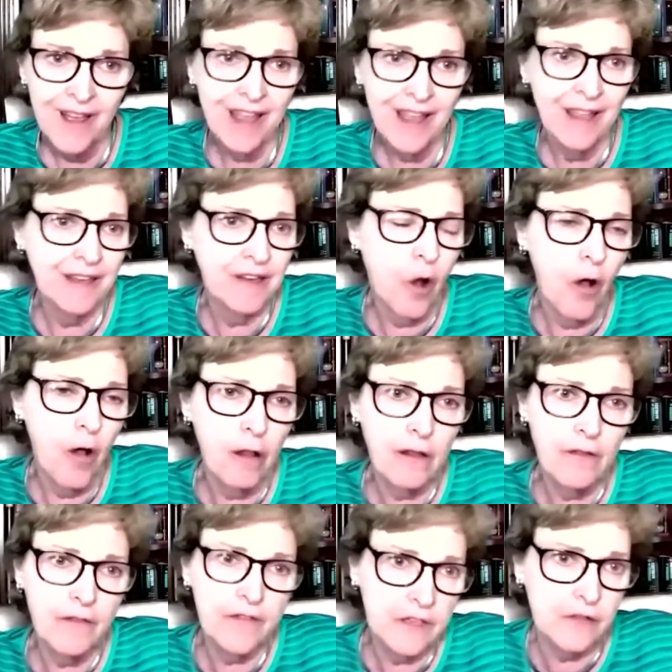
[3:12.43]
in all
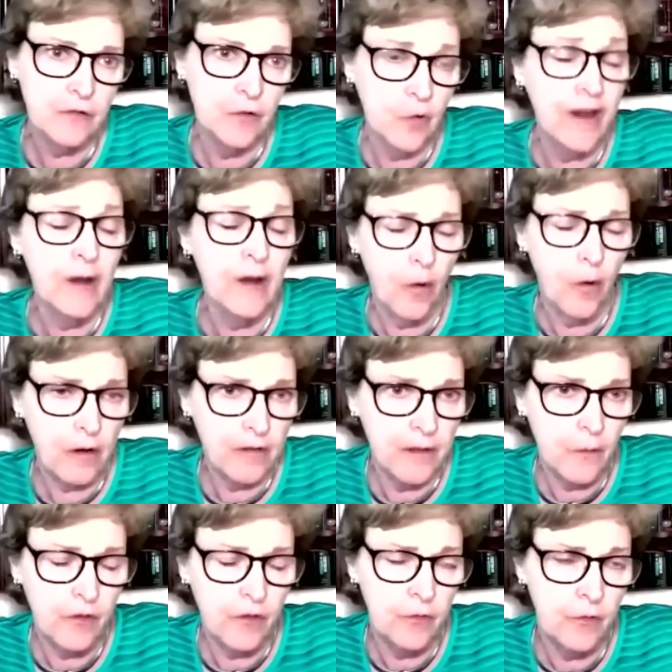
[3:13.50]
of this great work that
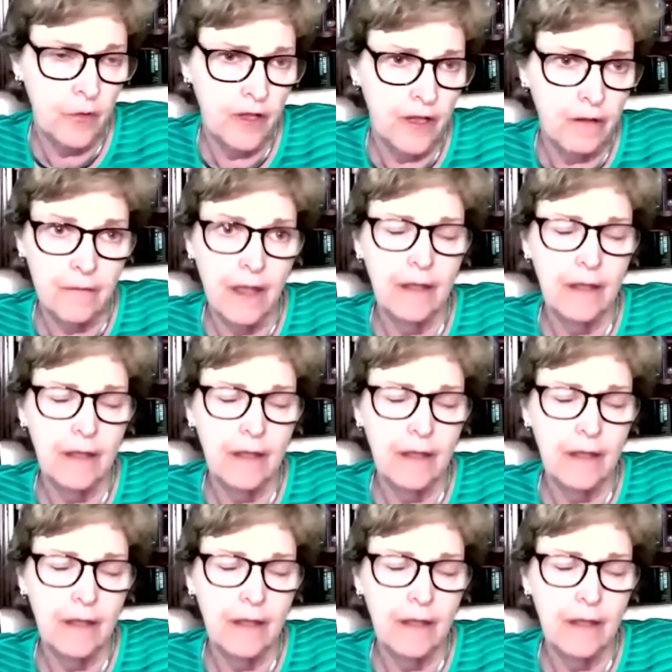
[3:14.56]
we're doing,